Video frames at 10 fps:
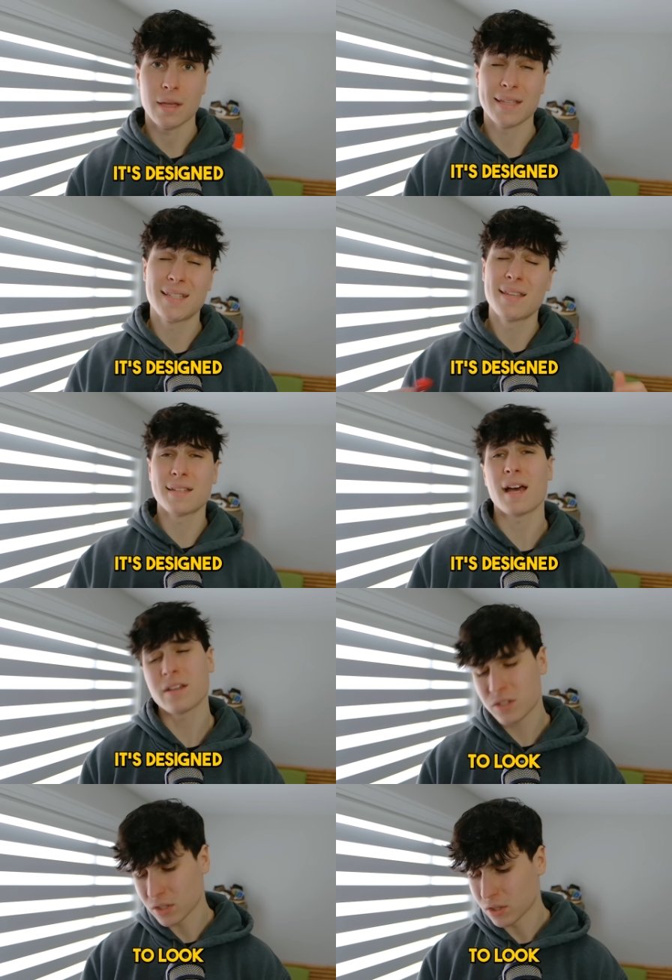It's
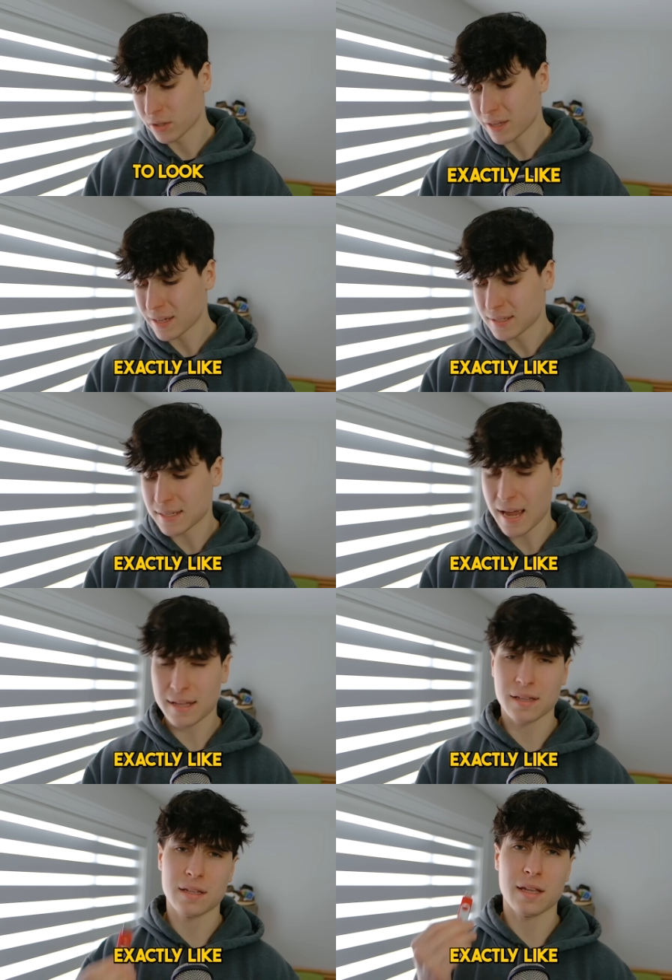designed to look
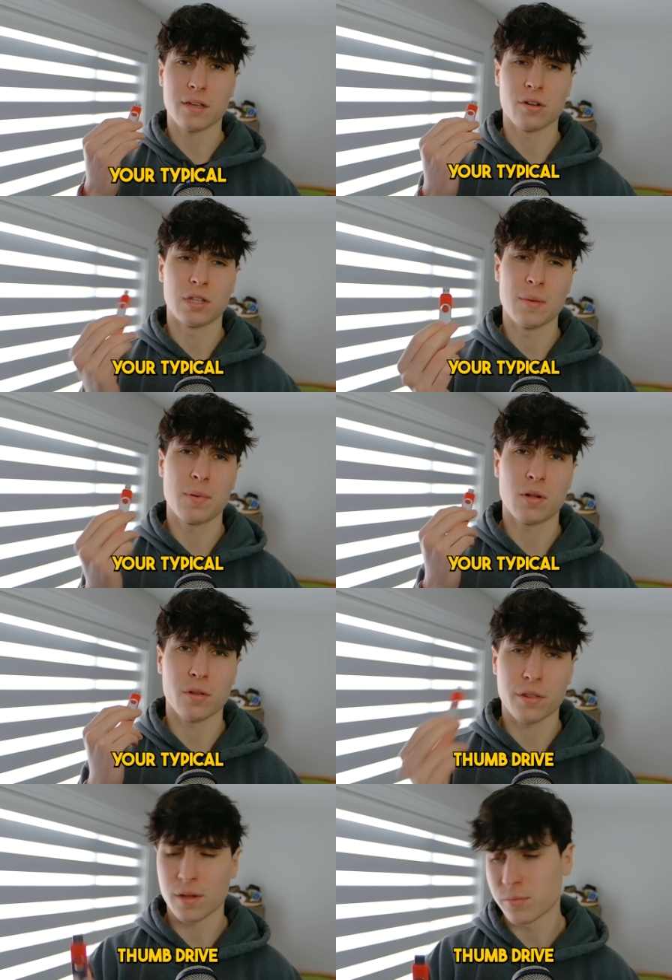exactly like your
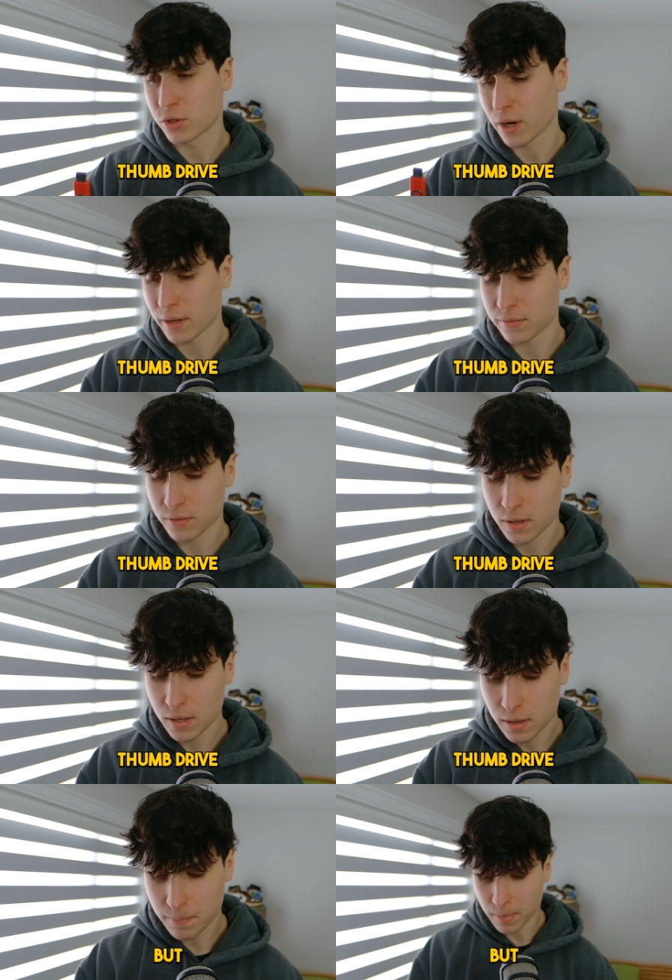typical thumb drive.
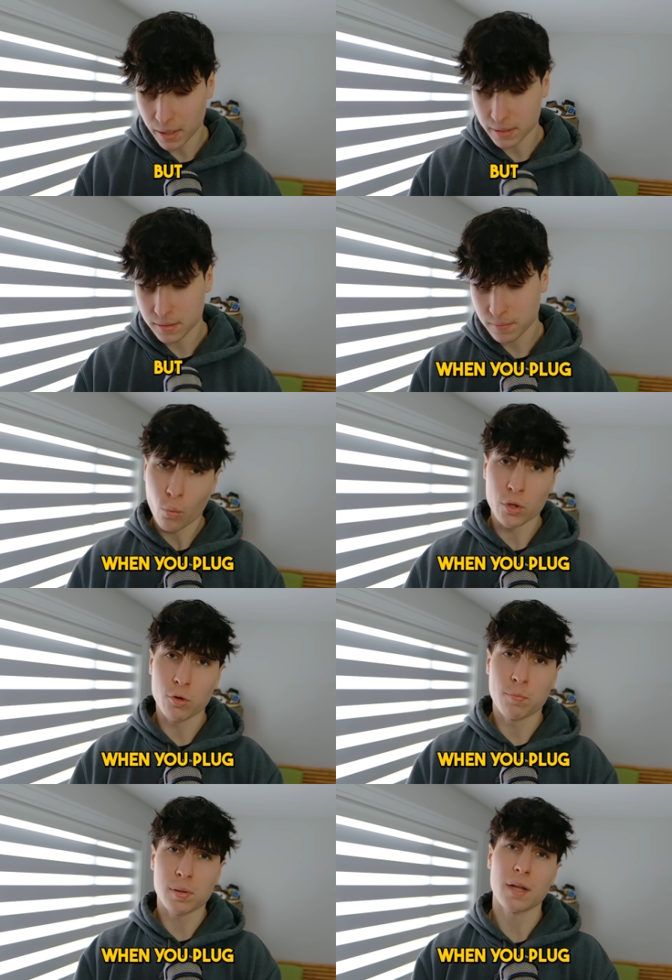But when
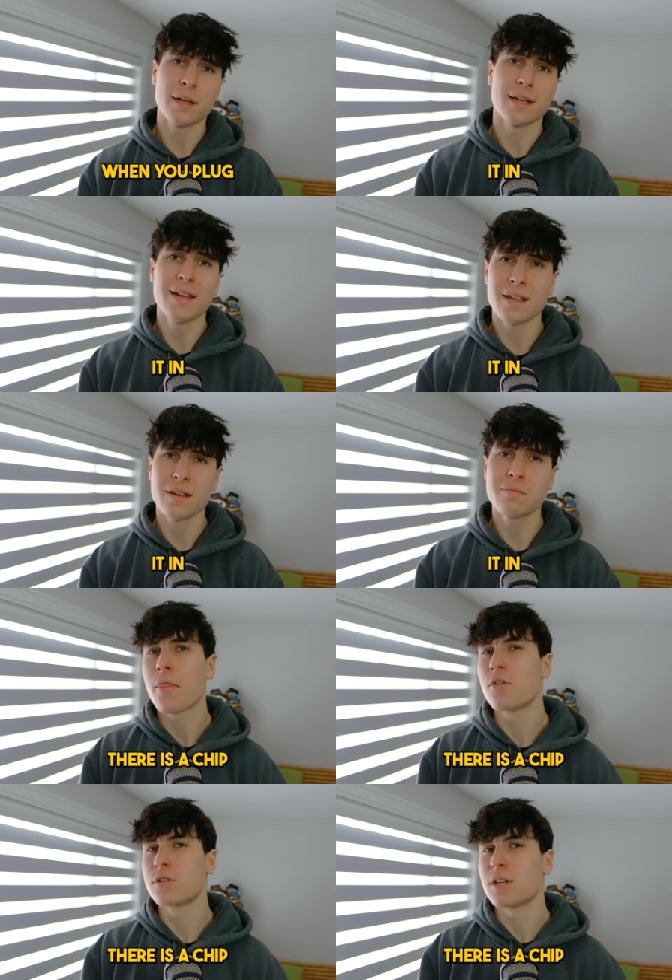you plug it in,
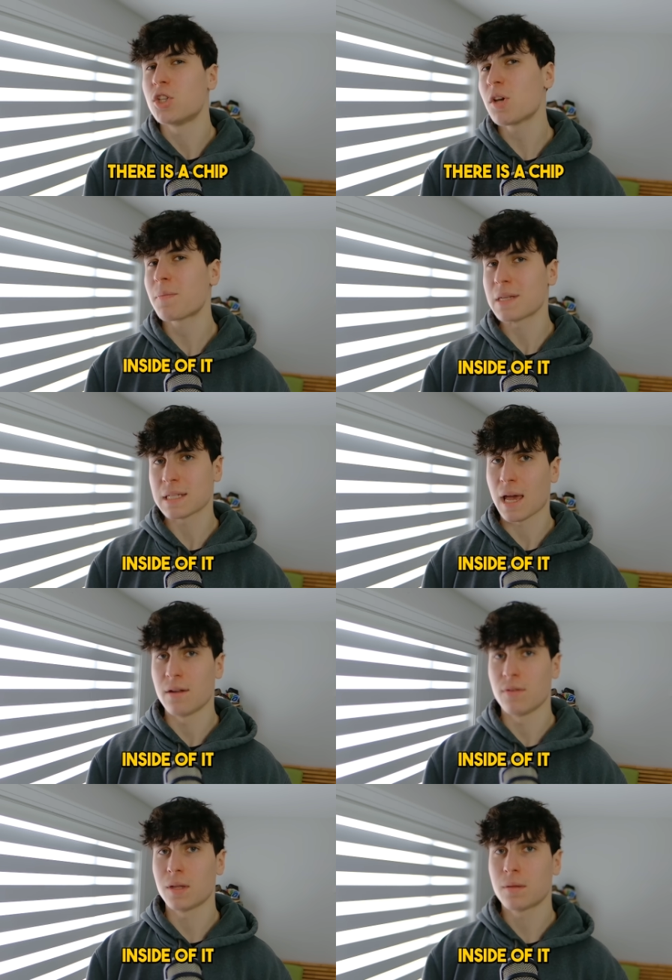there is a chip inside
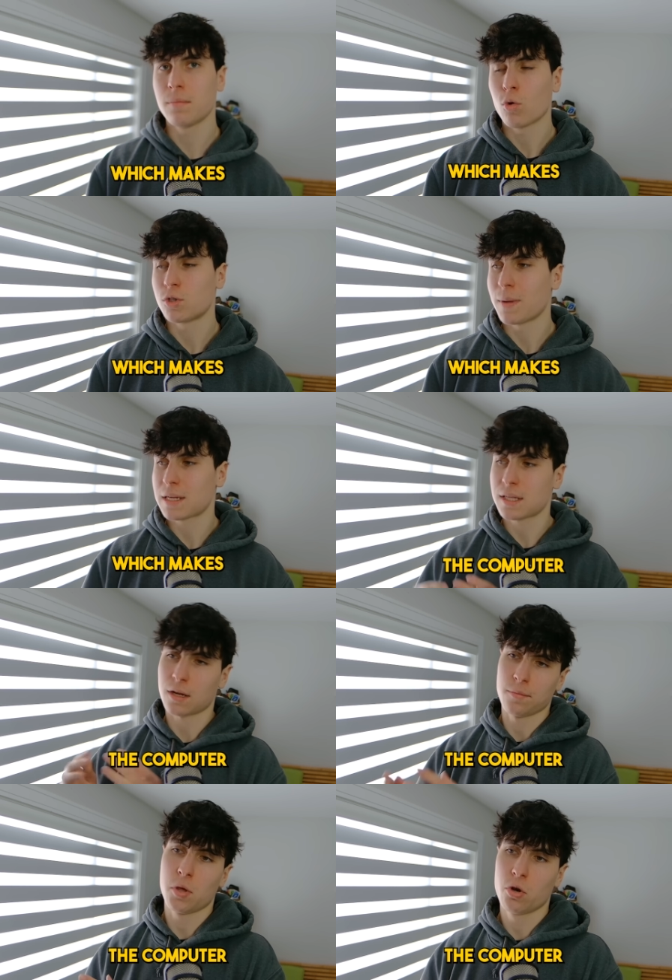of it, which makes the
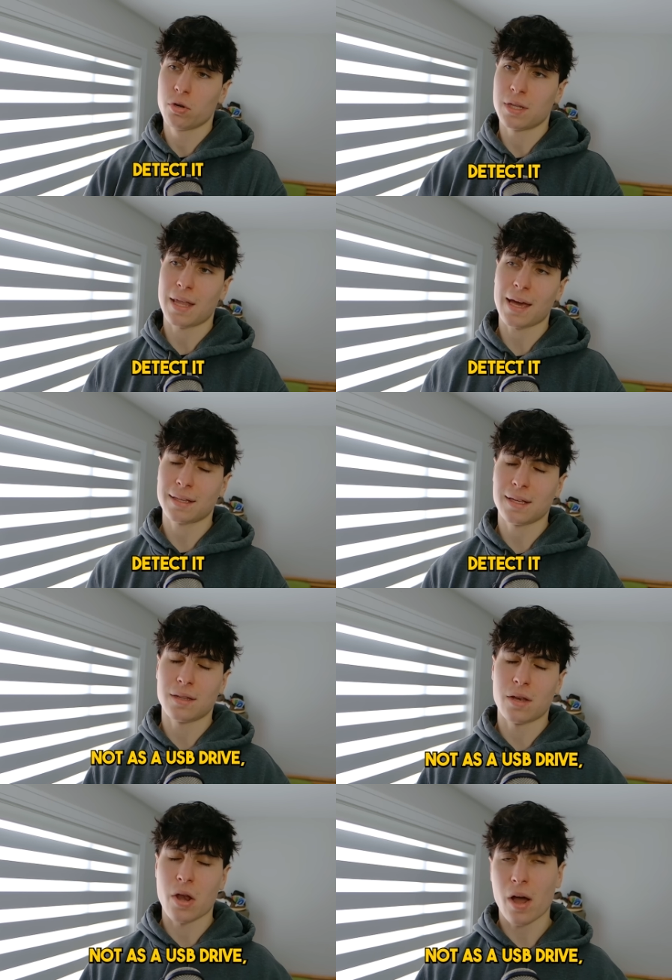computer detect
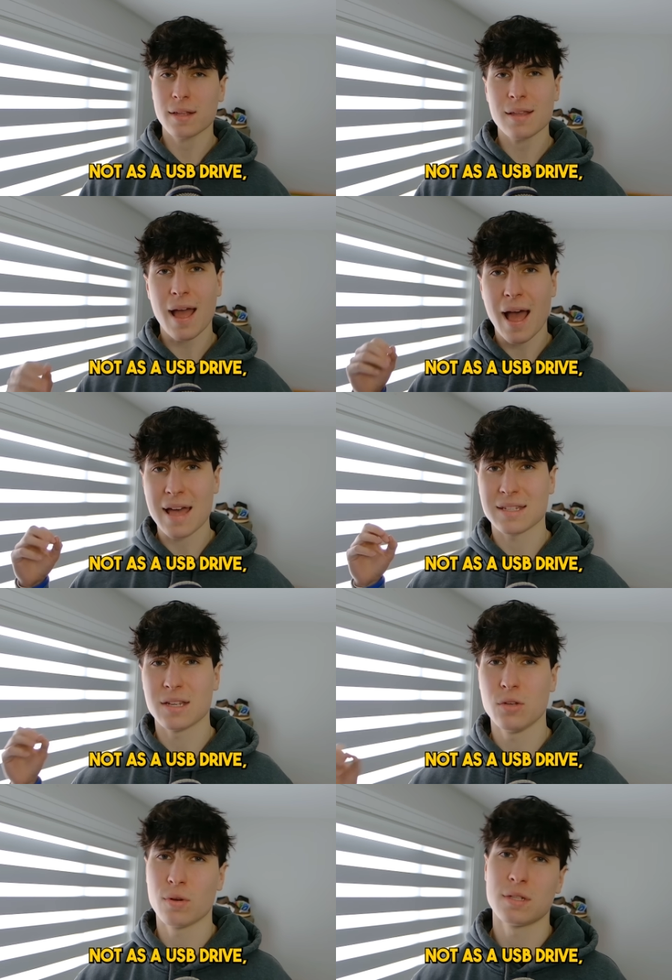it not as a
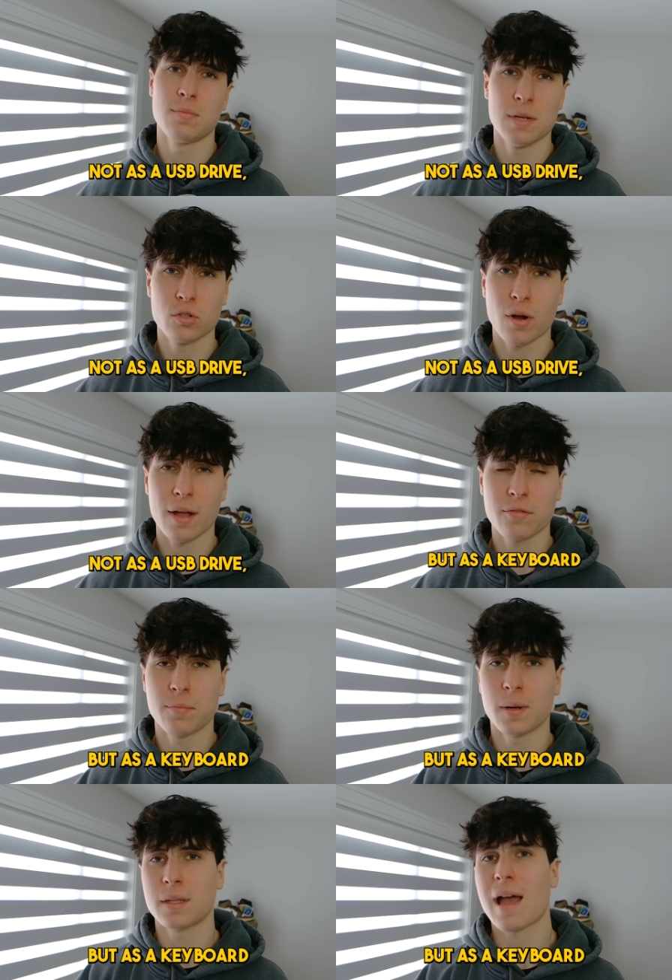USB drive,
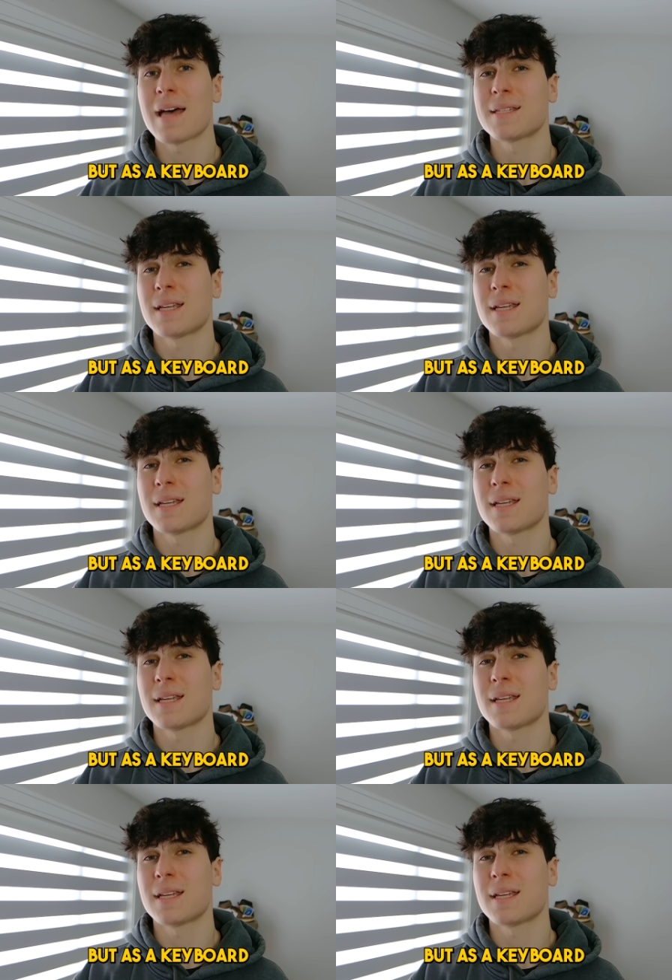but as a